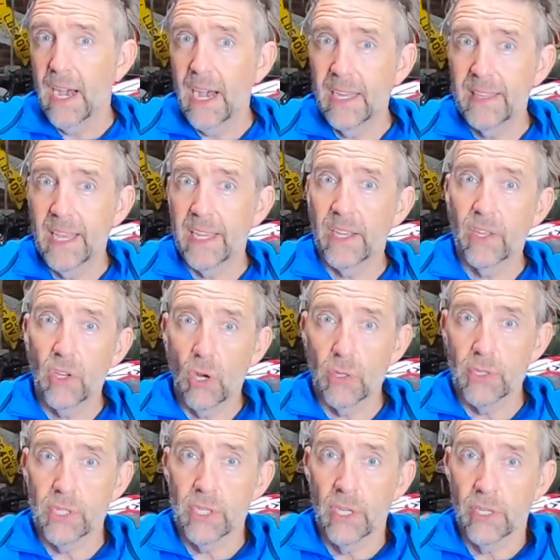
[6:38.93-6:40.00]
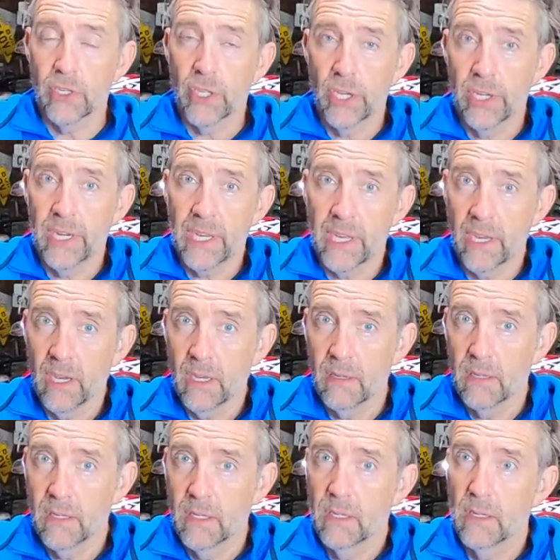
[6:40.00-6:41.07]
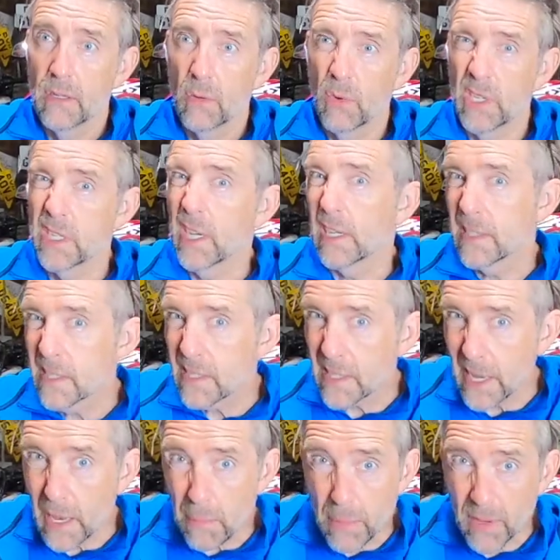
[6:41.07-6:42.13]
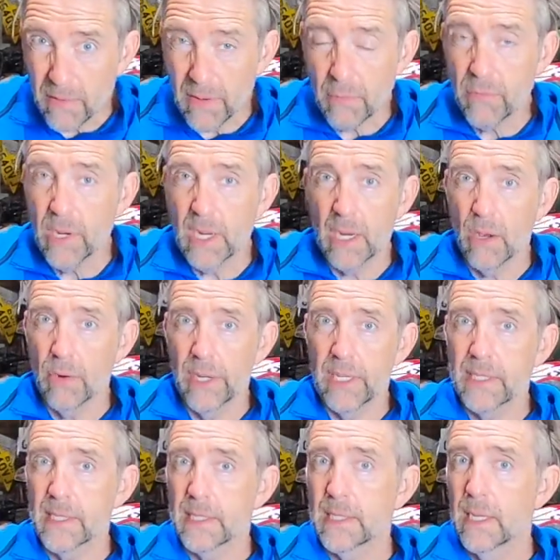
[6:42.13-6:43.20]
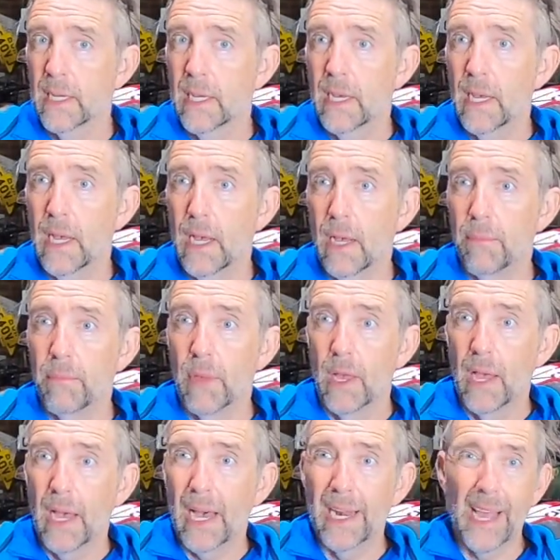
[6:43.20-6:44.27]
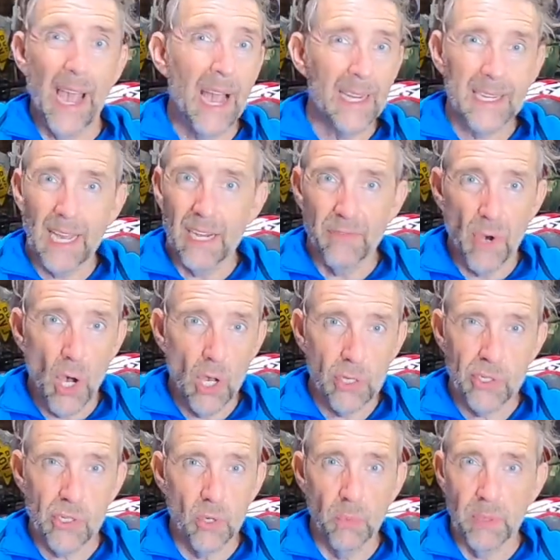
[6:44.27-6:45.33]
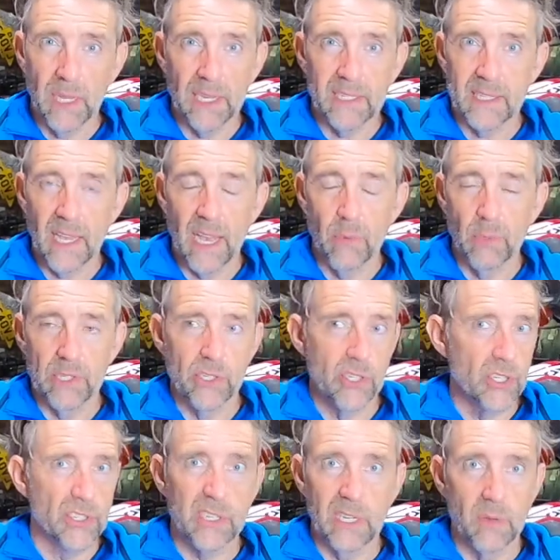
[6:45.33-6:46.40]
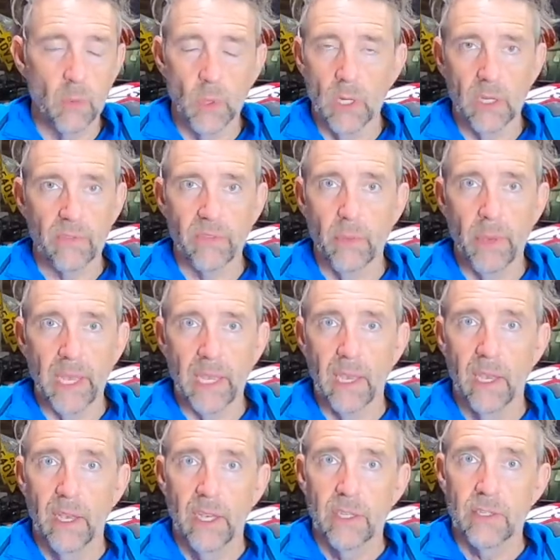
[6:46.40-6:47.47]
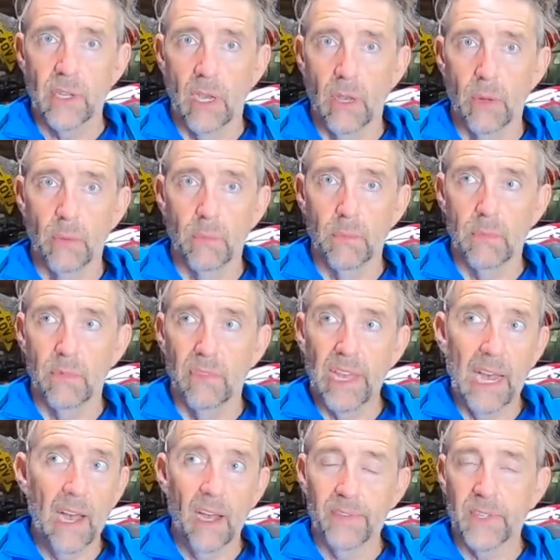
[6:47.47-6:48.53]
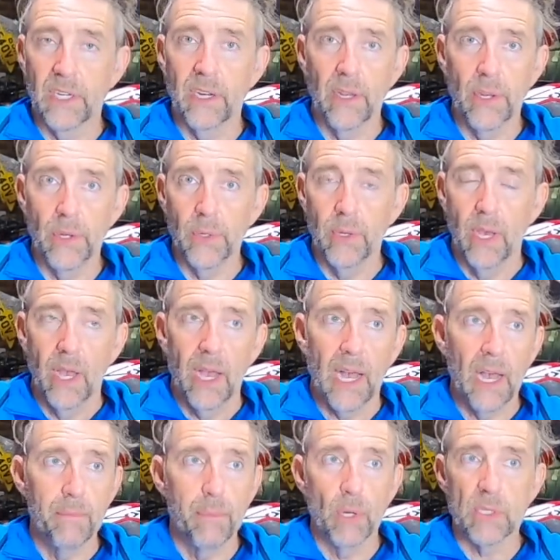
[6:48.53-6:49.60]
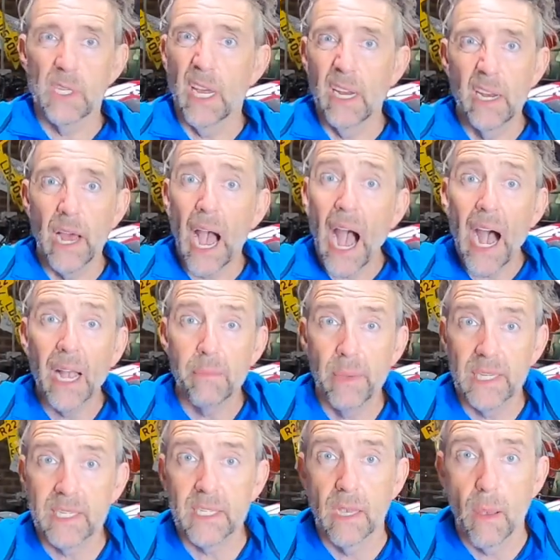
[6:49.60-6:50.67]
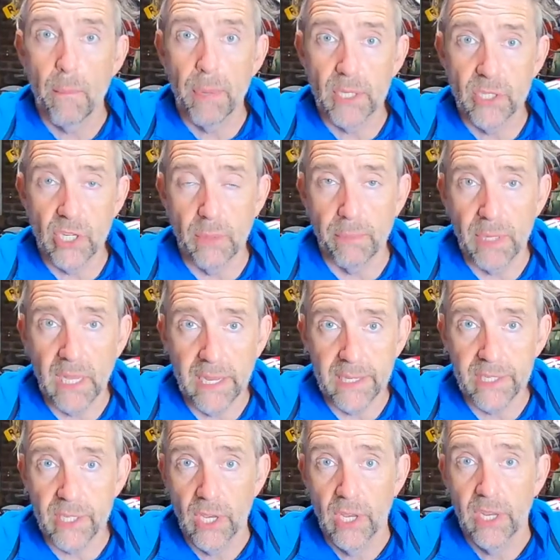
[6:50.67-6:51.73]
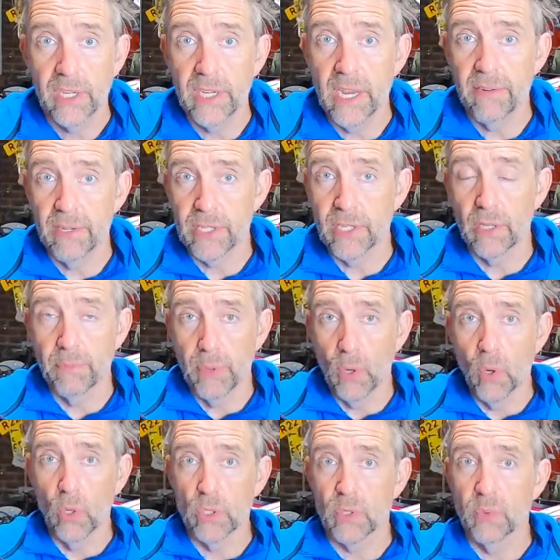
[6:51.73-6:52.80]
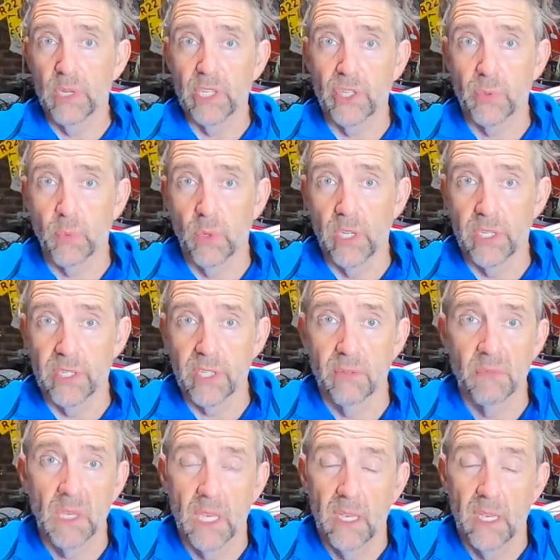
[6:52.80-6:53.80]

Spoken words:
I then got to Guernica, which I'd skip if I'm really honest, and I had kind of a hostel place there which just didn't work for me. So that afternoon I booked an Ibis budget place nearer to the port, which was